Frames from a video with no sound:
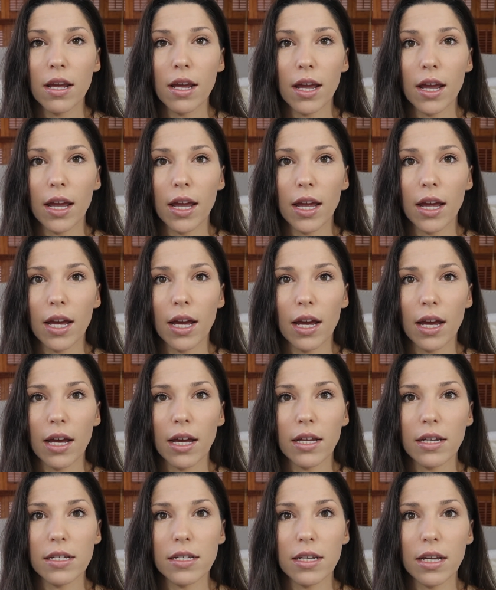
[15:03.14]

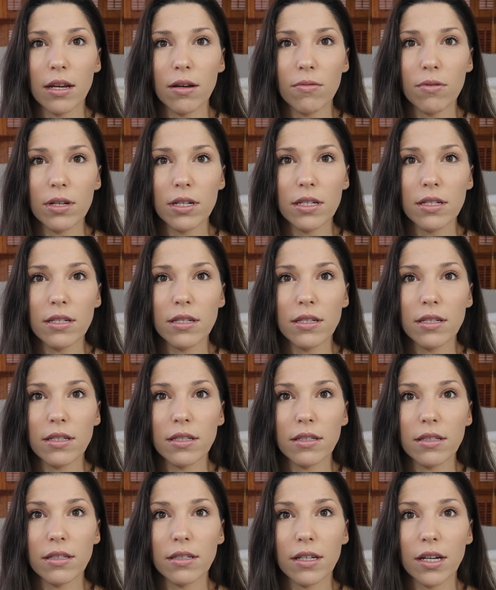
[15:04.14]
and it was
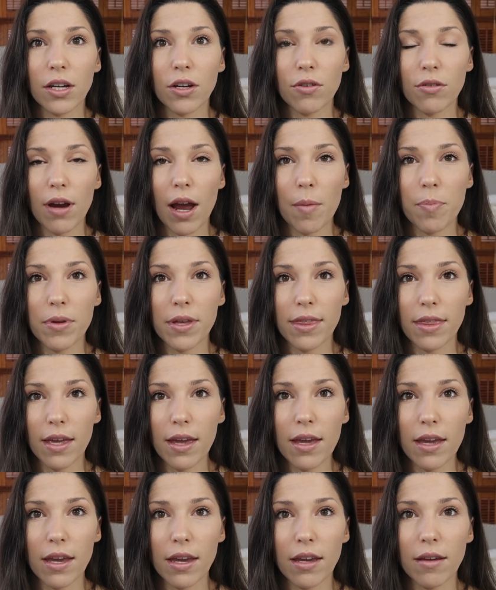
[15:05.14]
a crappy
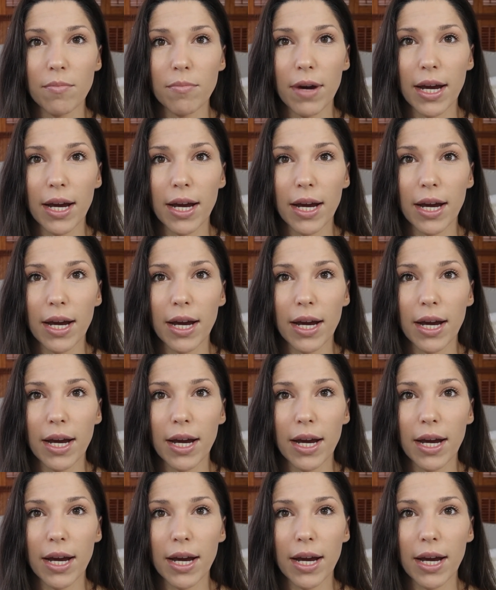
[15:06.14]
thing.